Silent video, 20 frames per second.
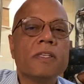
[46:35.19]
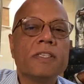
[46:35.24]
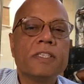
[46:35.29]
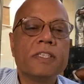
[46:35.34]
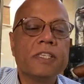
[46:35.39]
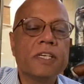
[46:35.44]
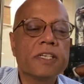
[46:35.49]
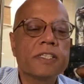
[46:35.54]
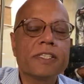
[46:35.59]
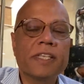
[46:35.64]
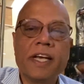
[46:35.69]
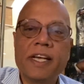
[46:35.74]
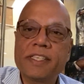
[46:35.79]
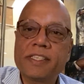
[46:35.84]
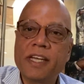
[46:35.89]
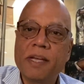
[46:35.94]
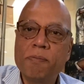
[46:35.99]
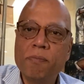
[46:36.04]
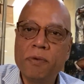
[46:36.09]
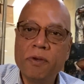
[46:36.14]
Just as
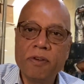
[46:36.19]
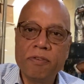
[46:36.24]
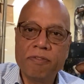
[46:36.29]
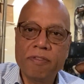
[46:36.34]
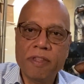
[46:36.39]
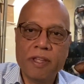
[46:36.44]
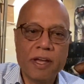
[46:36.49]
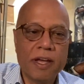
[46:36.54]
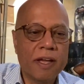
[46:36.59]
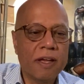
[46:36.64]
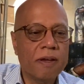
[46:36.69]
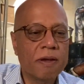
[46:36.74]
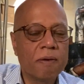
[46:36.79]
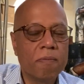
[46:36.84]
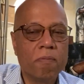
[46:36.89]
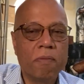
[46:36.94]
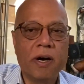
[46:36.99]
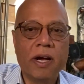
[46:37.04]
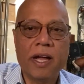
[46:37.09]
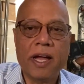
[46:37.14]
I moved there,
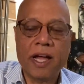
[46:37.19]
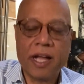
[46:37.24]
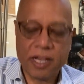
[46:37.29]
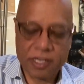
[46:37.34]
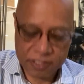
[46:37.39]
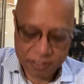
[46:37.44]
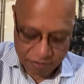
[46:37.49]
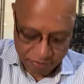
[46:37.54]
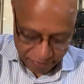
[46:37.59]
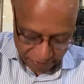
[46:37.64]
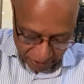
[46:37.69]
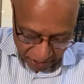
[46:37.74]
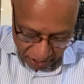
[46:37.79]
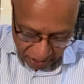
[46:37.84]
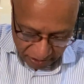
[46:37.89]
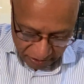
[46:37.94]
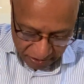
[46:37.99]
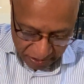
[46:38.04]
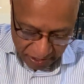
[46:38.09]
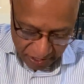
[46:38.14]
my ash
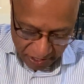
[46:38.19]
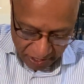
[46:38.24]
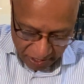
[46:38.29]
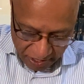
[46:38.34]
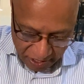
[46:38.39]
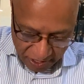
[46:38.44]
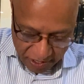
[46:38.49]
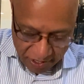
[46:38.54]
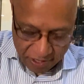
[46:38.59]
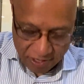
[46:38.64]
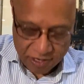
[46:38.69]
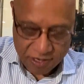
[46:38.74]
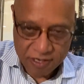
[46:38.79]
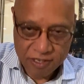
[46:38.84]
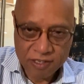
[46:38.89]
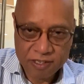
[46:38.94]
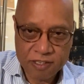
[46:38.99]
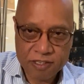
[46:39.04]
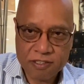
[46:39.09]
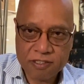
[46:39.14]
fell.
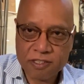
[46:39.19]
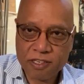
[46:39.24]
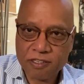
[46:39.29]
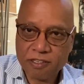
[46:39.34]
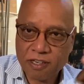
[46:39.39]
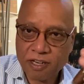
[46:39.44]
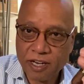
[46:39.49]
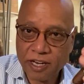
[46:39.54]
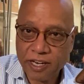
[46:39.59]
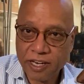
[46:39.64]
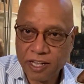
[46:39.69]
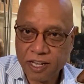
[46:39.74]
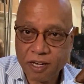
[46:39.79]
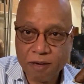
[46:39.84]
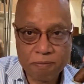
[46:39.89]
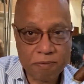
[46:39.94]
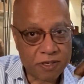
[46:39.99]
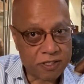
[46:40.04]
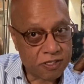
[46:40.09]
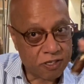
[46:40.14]
So I had to clean it
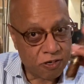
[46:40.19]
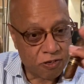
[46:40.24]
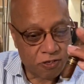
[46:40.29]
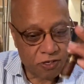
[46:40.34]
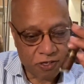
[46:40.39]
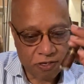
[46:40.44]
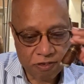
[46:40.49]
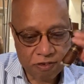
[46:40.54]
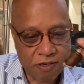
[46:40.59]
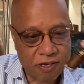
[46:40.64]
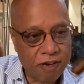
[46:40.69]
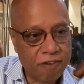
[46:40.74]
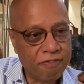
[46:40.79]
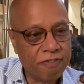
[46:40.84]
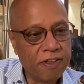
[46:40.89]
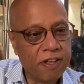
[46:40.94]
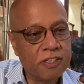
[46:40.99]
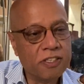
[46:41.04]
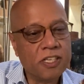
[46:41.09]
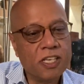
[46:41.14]
up. I told you, I
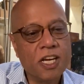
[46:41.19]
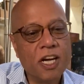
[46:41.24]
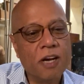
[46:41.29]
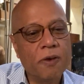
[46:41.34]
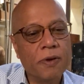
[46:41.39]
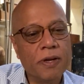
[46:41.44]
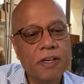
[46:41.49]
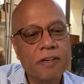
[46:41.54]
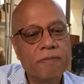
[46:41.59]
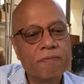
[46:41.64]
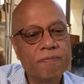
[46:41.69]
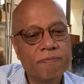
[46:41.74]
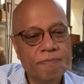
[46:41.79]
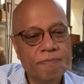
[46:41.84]
felt it going.